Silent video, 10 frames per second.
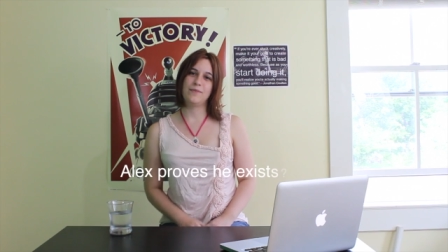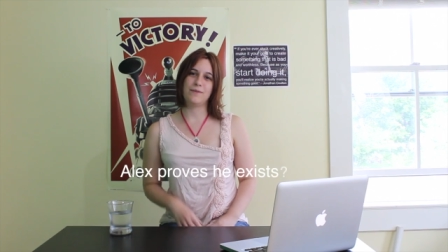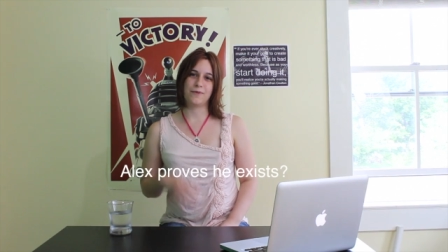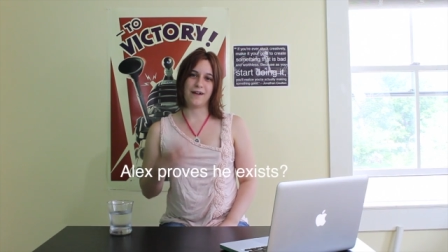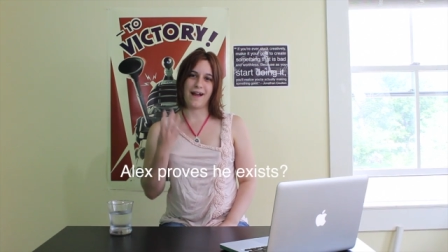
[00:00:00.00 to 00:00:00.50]
a
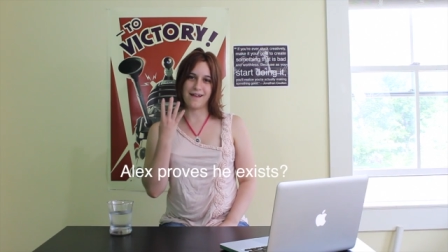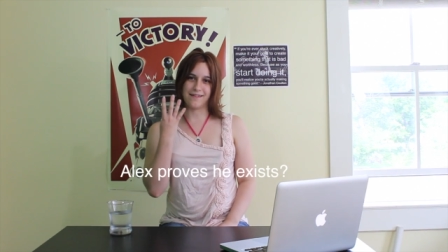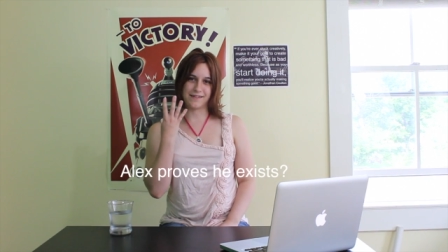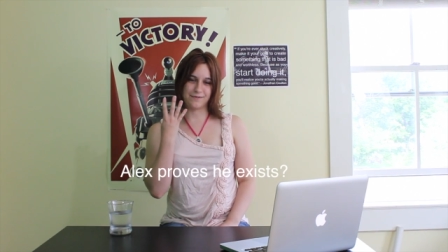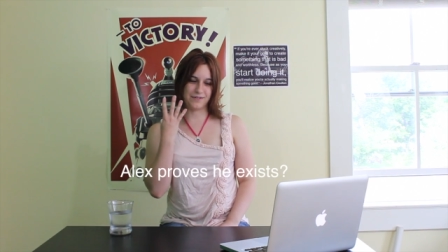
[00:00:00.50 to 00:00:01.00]
bit more
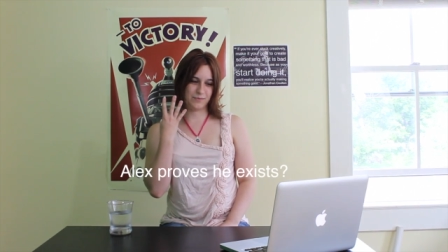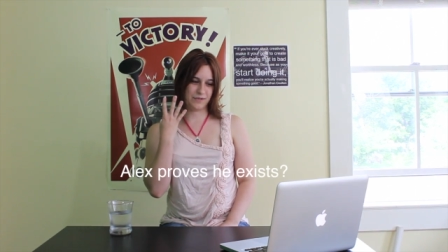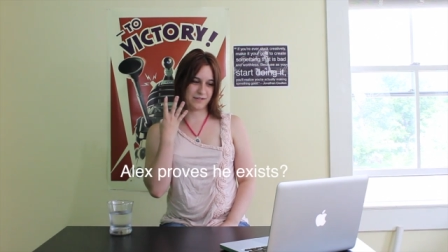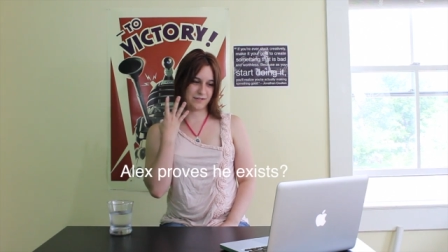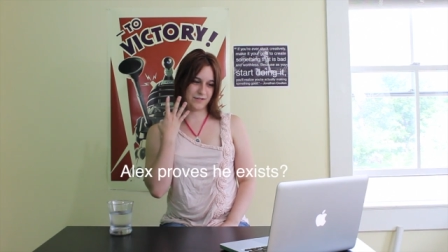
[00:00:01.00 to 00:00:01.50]
Alex, which
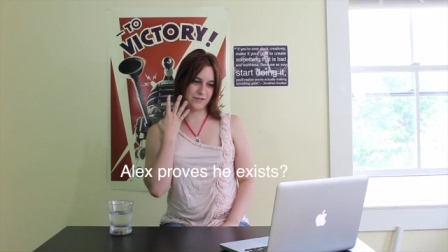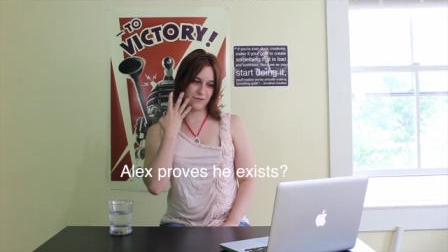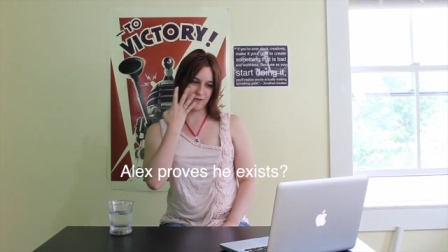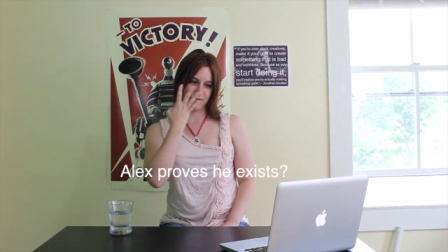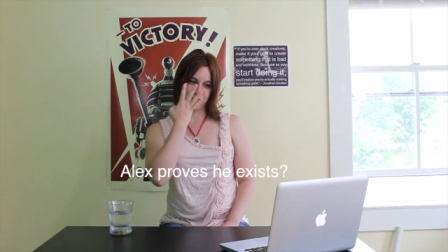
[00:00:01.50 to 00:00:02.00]
brings us
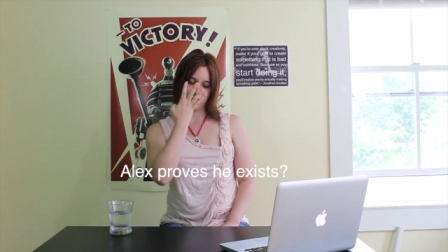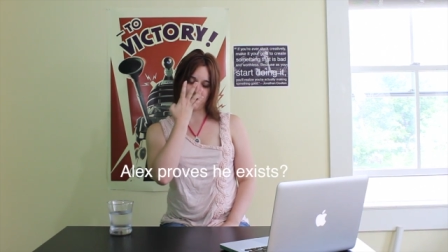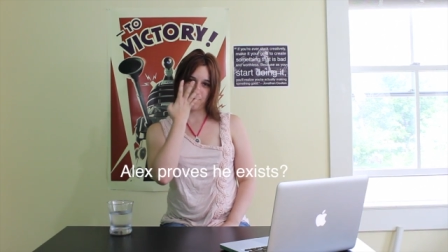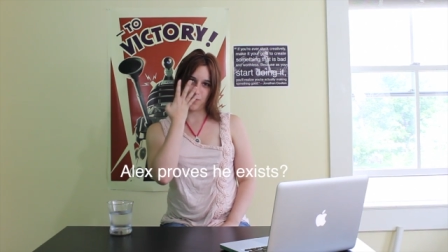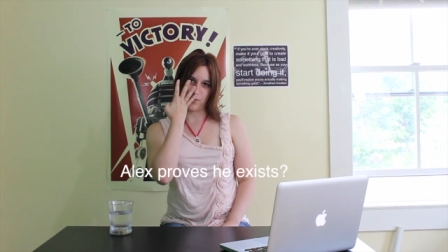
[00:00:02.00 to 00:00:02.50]
to our
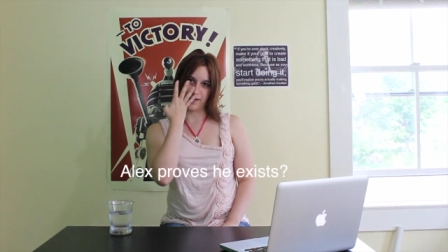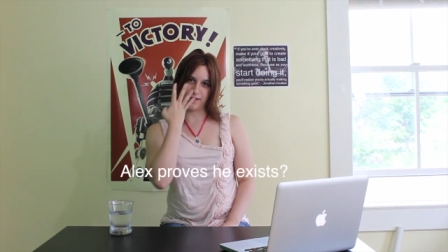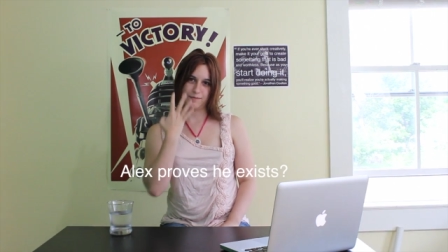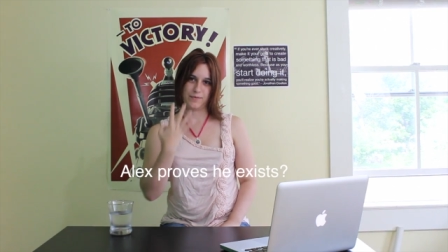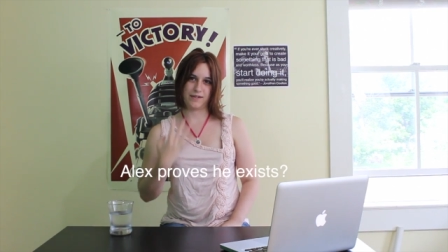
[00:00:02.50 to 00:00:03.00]
fourth
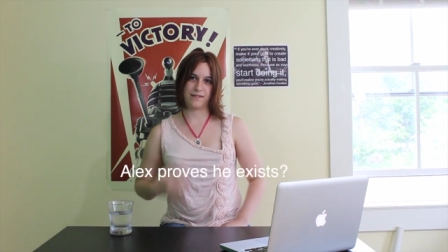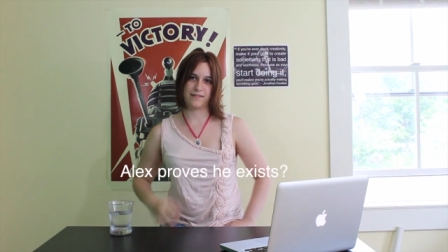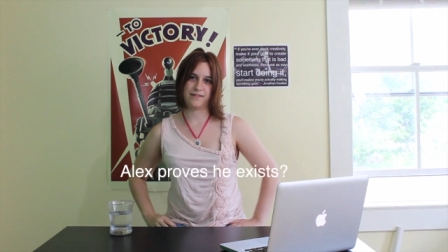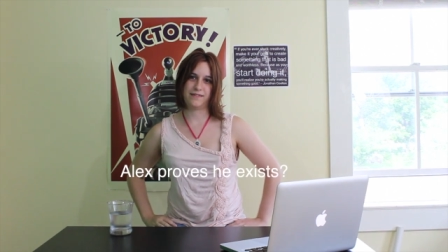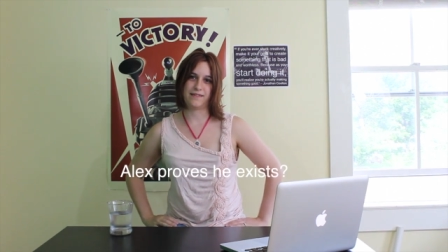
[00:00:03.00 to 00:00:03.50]
point
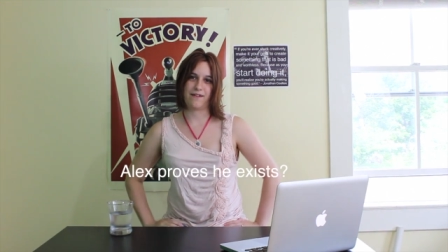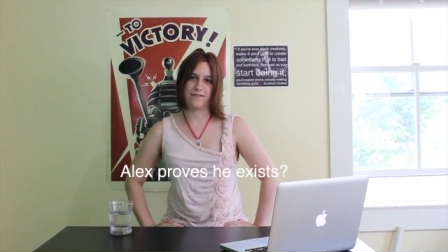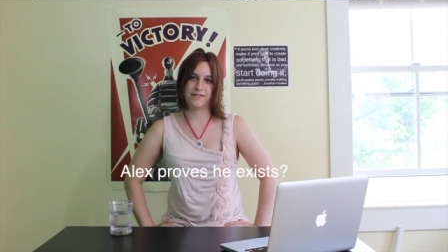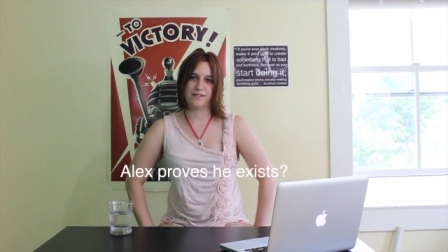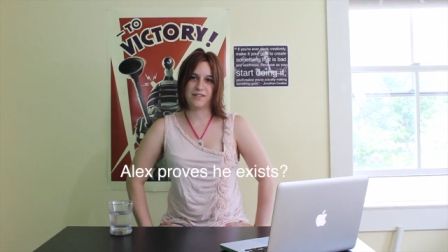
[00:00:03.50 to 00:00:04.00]
because that
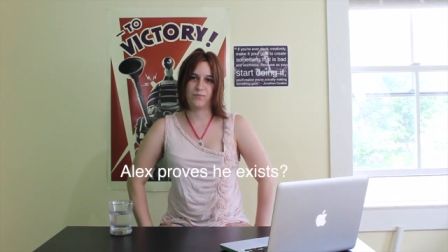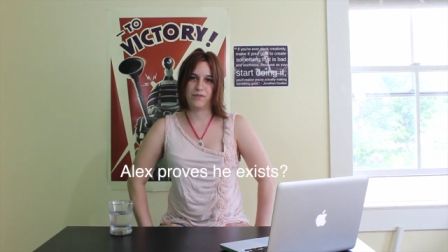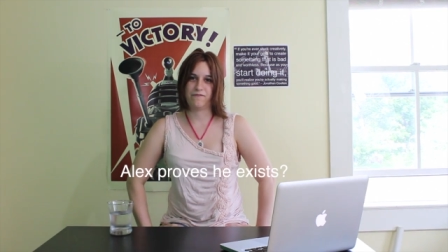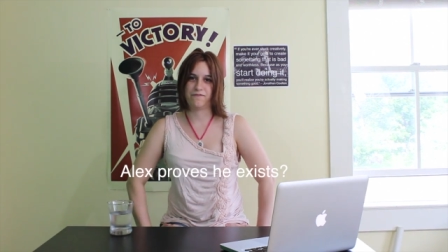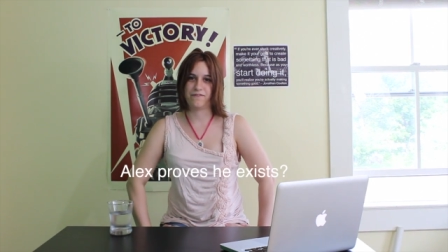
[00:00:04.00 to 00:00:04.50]
would just
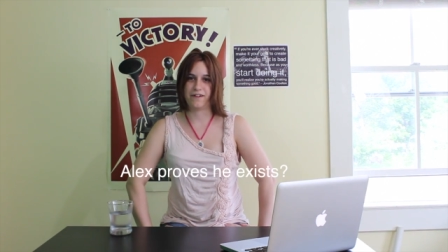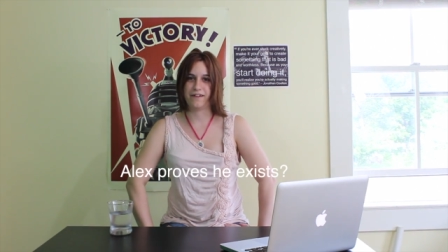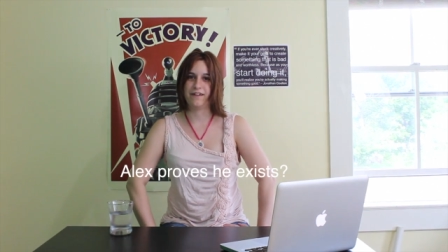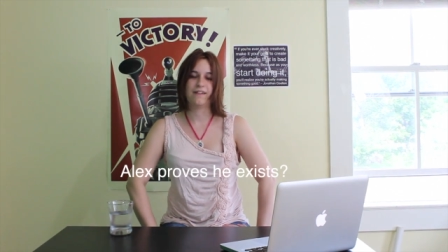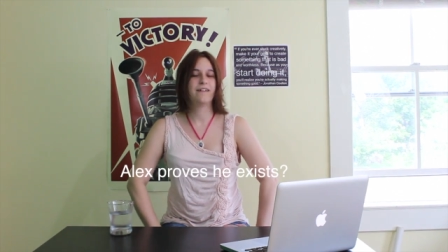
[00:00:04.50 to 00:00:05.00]
be fun.